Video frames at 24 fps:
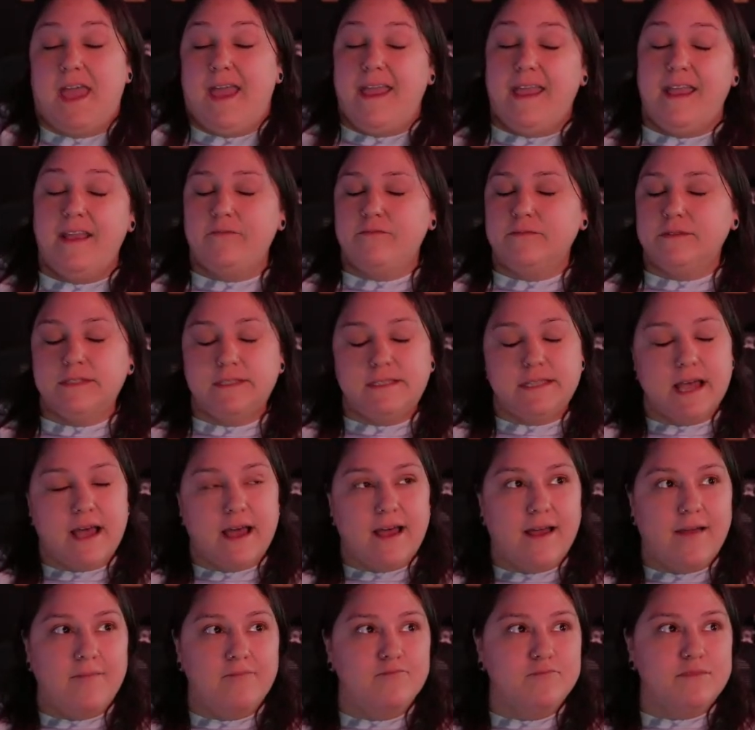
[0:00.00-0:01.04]
It was
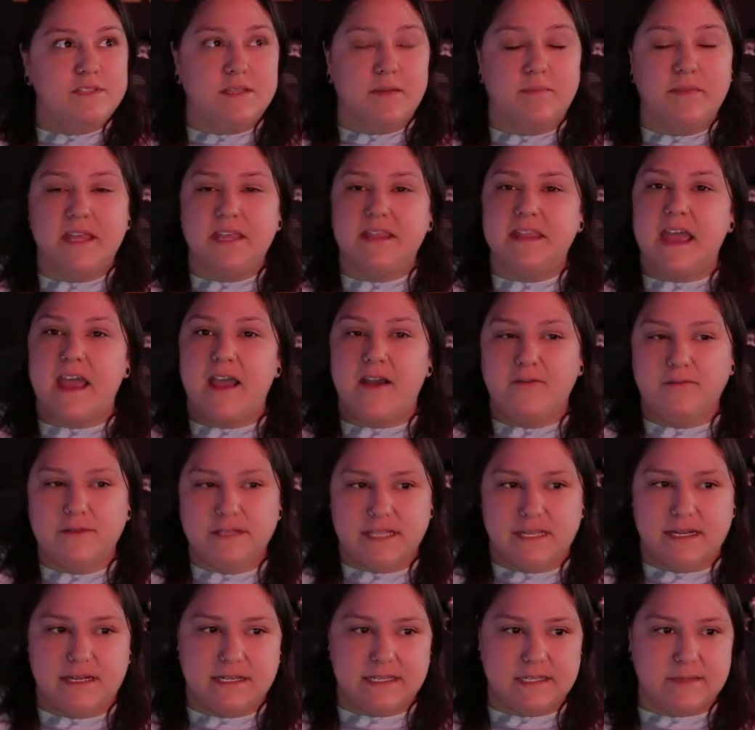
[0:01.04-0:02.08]
something that I
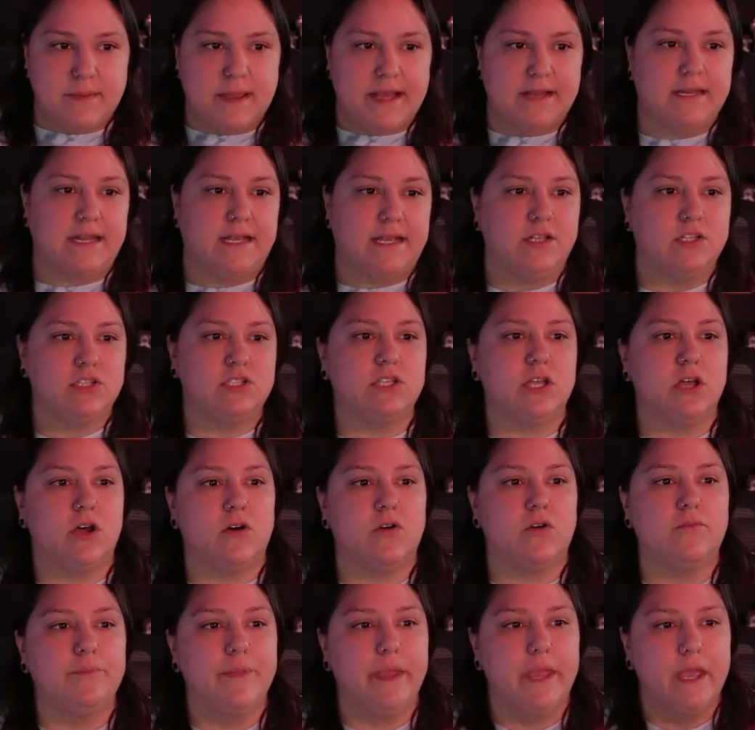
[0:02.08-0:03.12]
wasn't expecting.
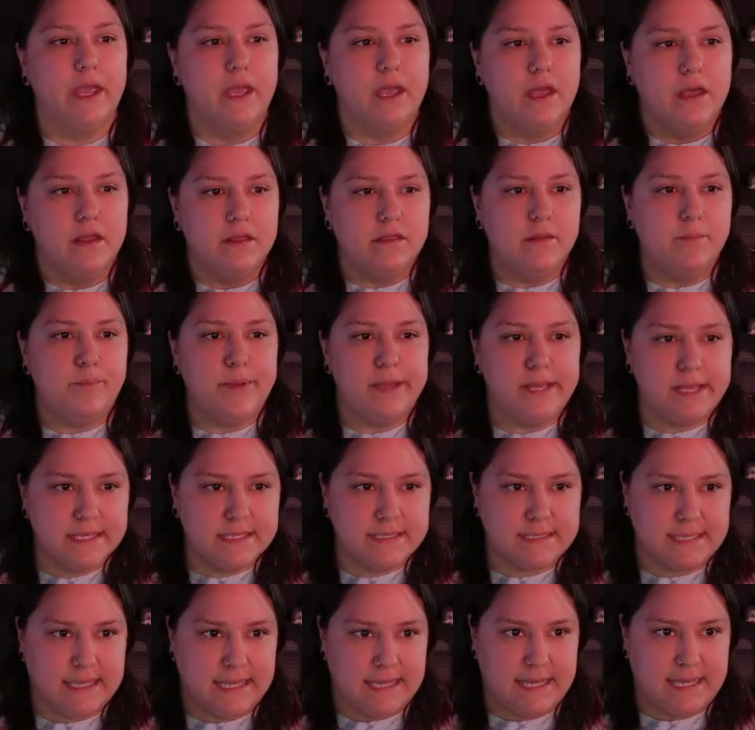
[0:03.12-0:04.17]
So the
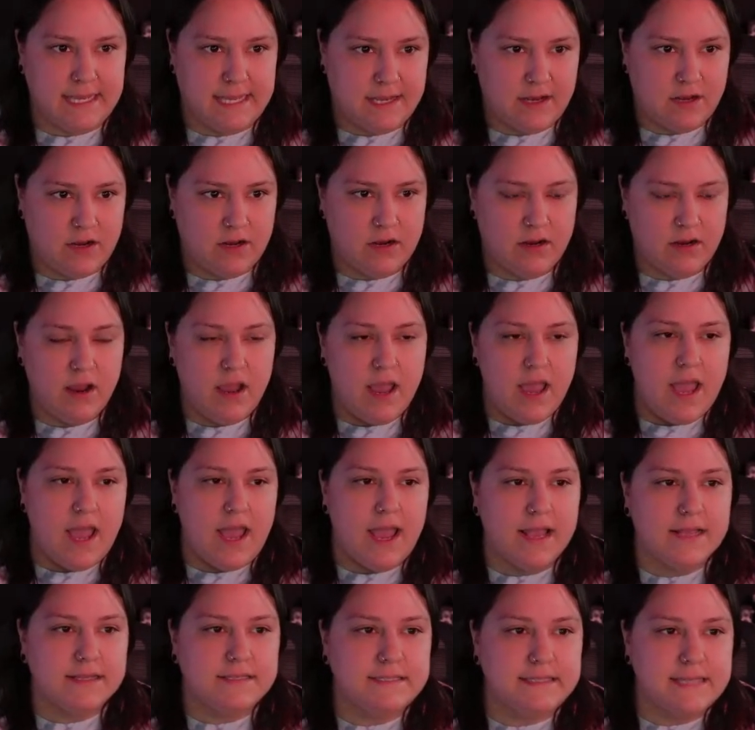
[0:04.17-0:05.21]
biggest thing here
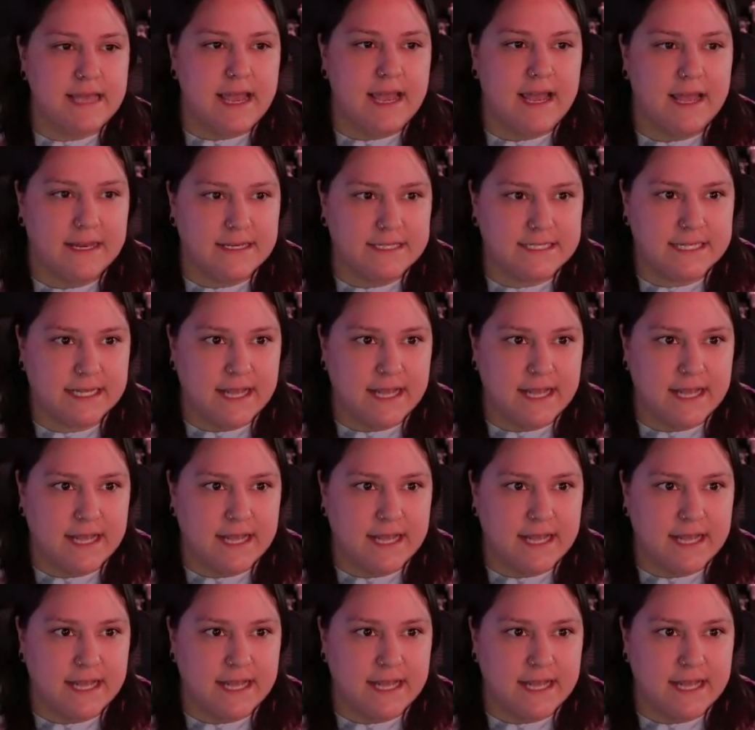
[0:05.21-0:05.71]
is that